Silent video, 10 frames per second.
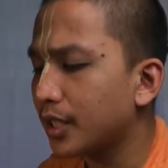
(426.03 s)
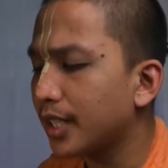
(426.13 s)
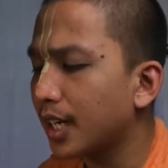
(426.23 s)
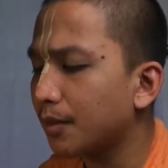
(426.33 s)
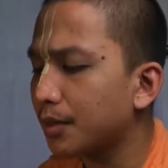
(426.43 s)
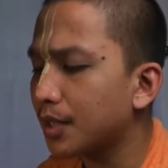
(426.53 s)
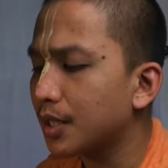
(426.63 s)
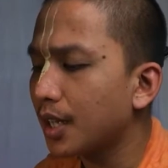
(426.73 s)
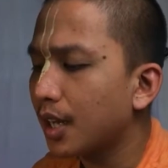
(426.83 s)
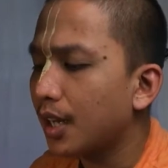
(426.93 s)
garments
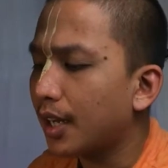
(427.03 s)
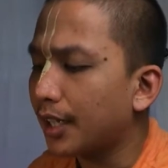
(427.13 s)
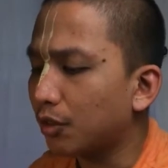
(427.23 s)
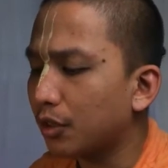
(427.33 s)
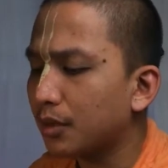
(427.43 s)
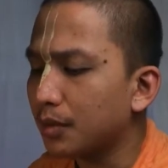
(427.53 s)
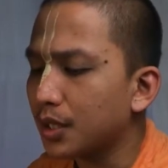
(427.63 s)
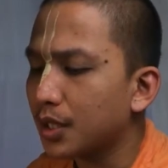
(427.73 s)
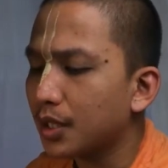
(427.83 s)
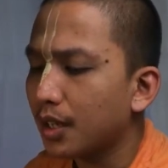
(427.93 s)
and
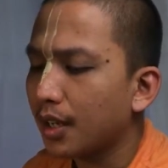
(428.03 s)
ornaments,